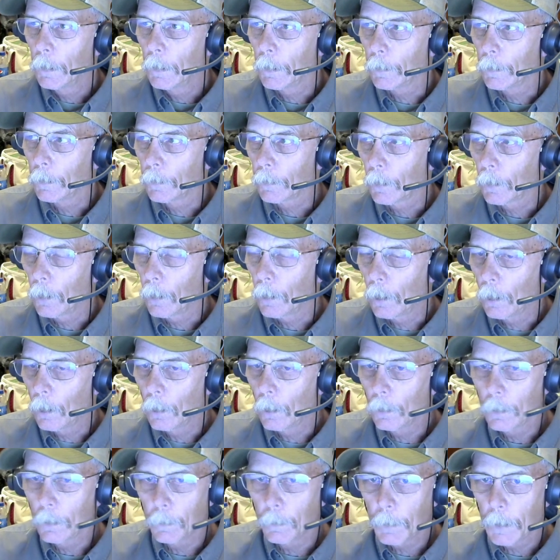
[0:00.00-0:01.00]
it's
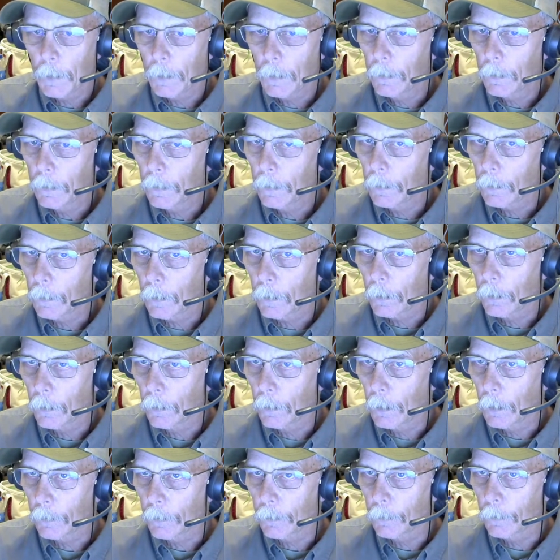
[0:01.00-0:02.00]
all dependent
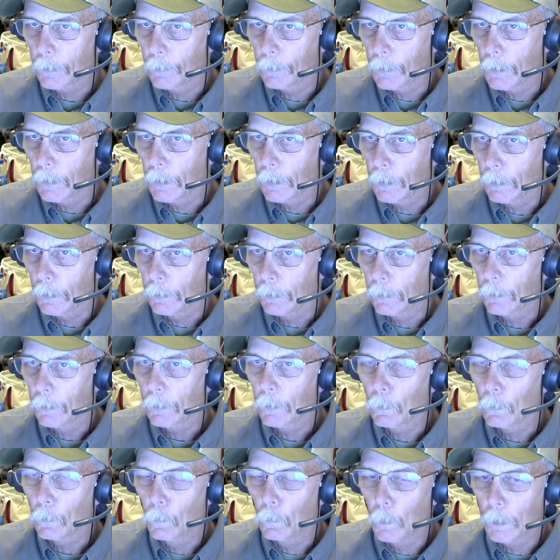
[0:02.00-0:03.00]
on lots of things.
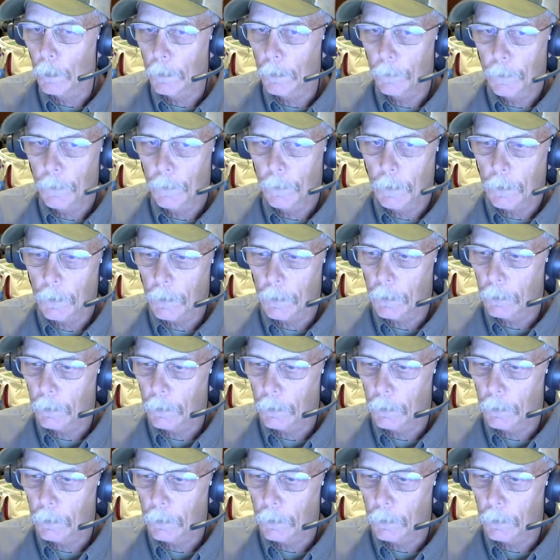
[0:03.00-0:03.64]
One of the